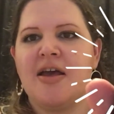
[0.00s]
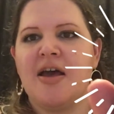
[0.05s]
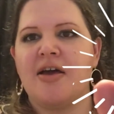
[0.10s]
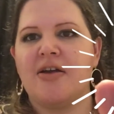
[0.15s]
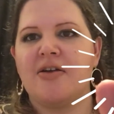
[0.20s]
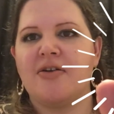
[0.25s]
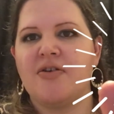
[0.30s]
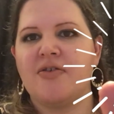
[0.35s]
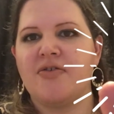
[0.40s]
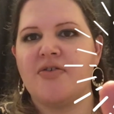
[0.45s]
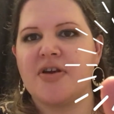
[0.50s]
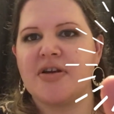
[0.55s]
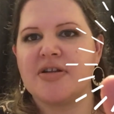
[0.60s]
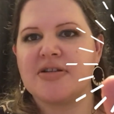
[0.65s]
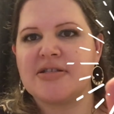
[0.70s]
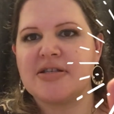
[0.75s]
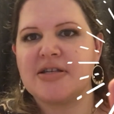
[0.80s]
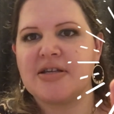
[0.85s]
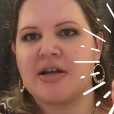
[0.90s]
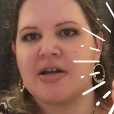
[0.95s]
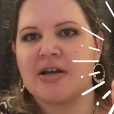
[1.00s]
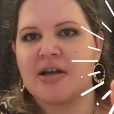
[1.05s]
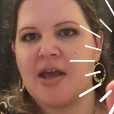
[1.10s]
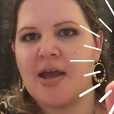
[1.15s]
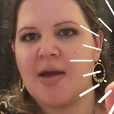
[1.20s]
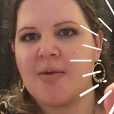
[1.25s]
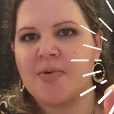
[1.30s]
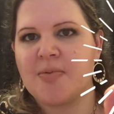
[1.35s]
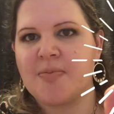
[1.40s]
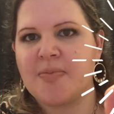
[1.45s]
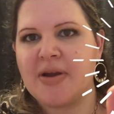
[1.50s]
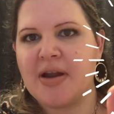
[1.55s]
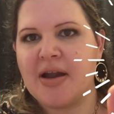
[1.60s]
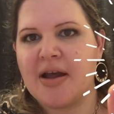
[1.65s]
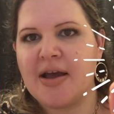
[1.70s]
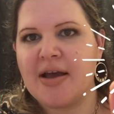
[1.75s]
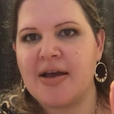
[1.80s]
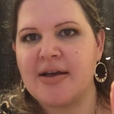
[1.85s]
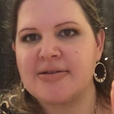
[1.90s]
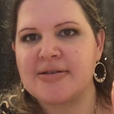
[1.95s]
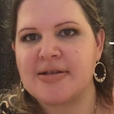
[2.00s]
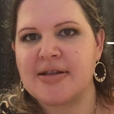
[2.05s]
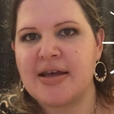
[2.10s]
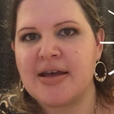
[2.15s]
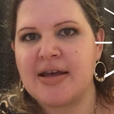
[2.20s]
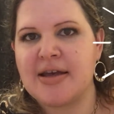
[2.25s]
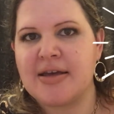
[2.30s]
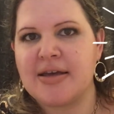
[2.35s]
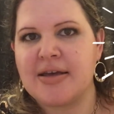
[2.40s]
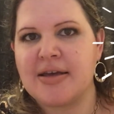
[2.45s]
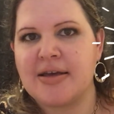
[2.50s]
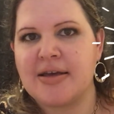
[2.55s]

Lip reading: I don't know if you can see it on camera, but it has like,